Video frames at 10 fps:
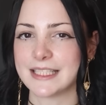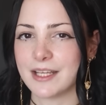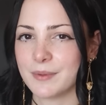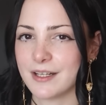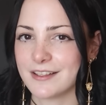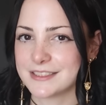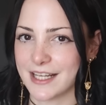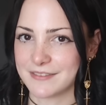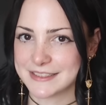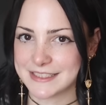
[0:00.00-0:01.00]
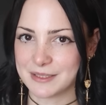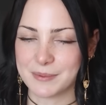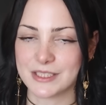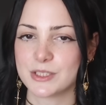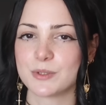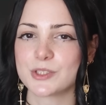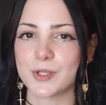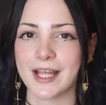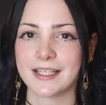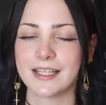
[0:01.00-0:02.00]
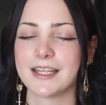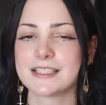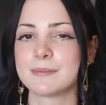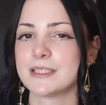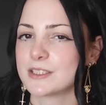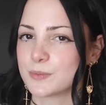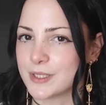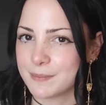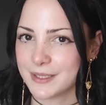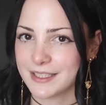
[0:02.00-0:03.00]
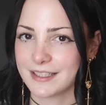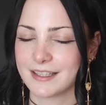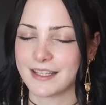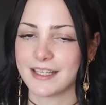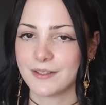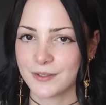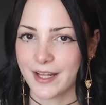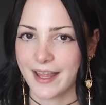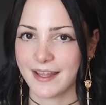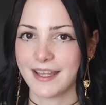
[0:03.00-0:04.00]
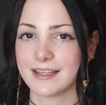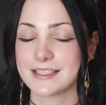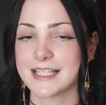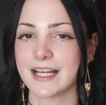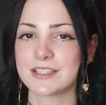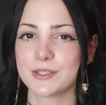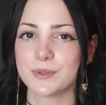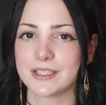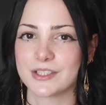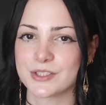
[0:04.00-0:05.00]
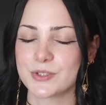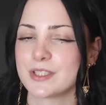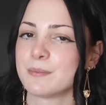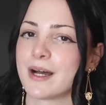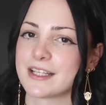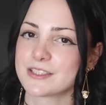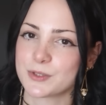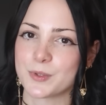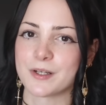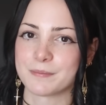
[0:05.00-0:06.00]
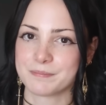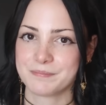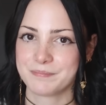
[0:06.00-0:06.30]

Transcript: Today we are diving deep into a trend that's been sweeping the internet and the tattoo industry by storm,